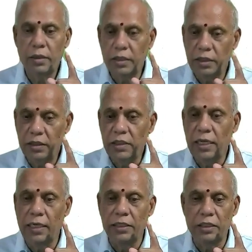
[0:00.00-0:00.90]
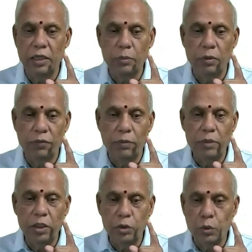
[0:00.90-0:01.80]
This is the second statement.
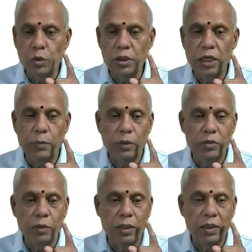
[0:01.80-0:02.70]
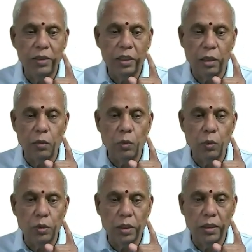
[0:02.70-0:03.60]
From these two statements, what is the
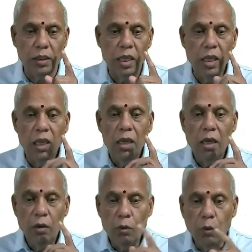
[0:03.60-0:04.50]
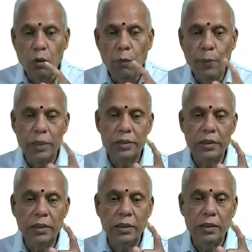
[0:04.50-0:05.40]
conclusion? No
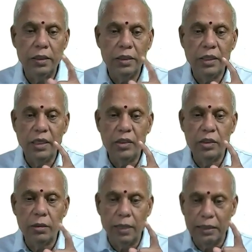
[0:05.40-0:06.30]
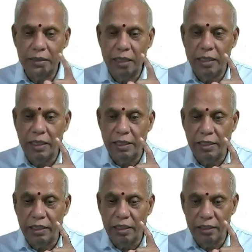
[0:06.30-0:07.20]
person aged less than
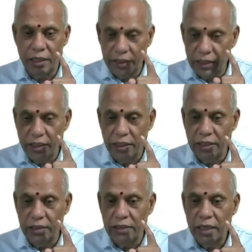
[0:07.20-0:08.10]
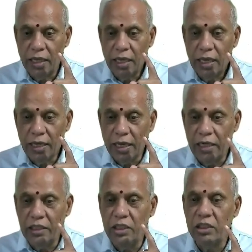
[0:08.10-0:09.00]
18 years
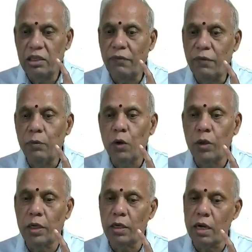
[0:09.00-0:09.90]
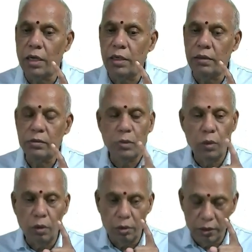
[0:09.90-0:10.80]
can register for voter card.
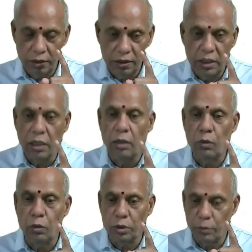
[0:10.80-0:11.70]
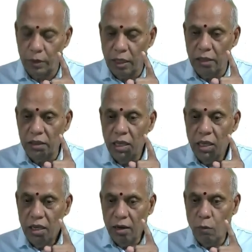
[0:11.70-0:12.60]
So this is the conclusion, because
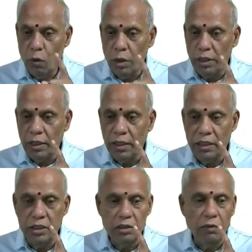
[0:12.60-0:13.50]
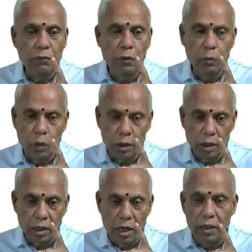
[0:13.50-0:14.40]
a voter can register for
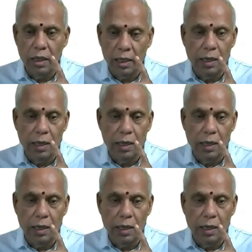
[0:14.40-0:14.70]
voter card.